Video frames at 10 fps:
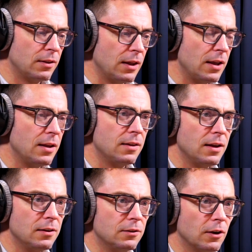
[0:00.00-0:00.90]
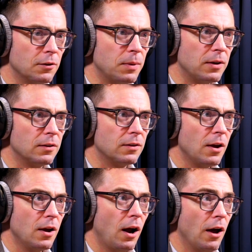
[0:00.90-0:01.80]
the insights, because
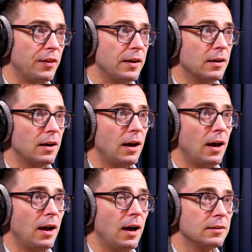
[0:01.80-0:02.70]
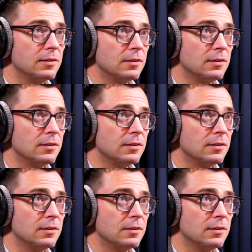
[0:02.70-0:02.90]
I think as a